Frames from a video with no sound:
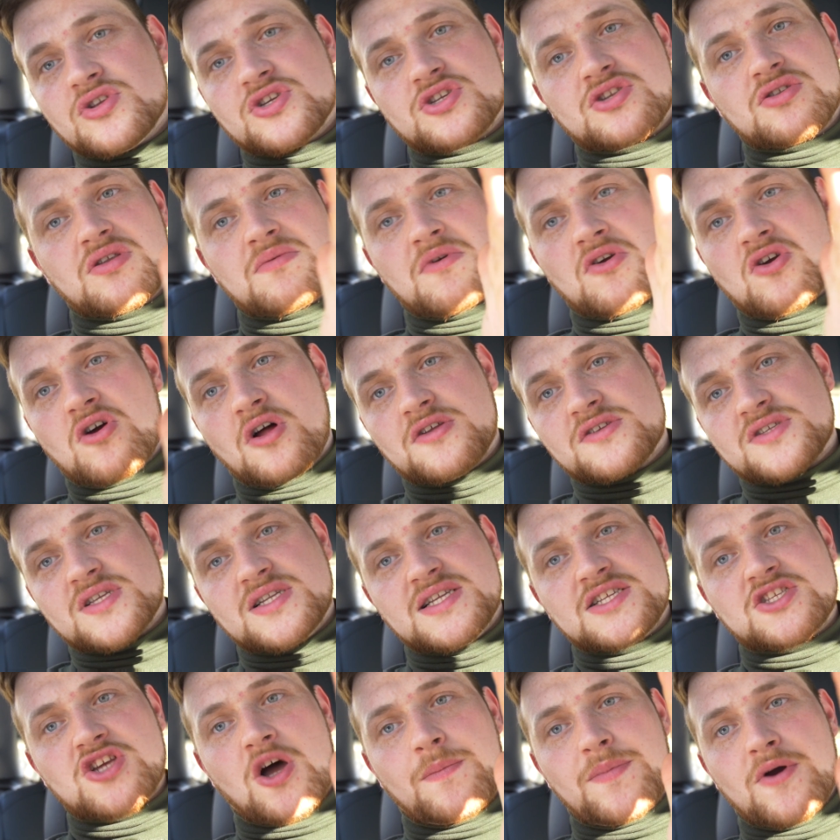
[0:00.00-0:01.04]
just
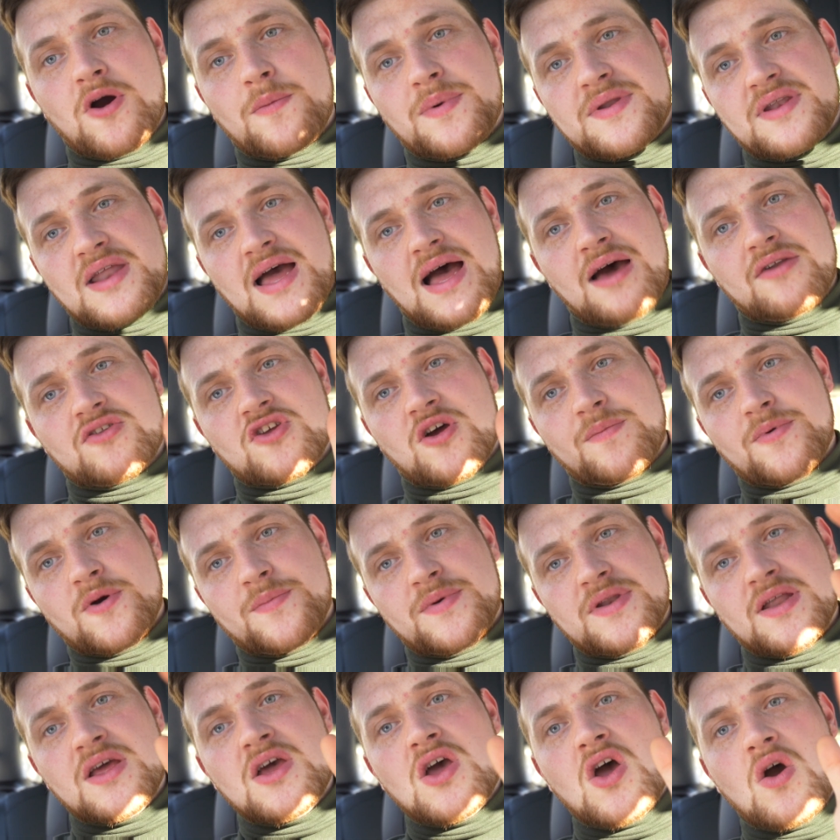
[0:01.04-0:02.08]
constantly top it up and down, top it up.
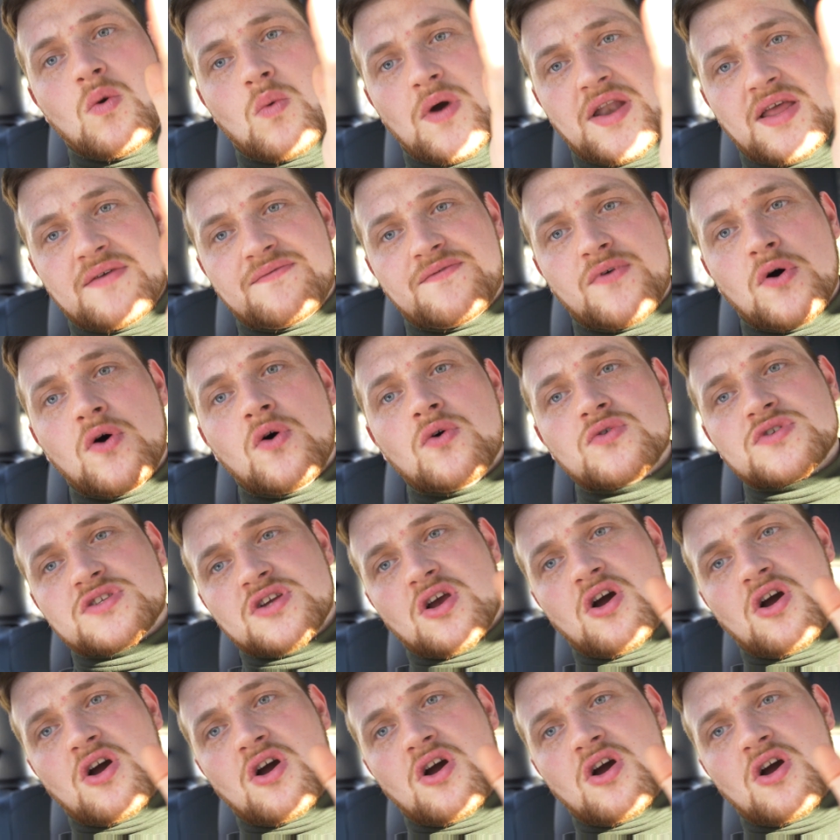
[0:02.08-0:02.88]
And when it falls,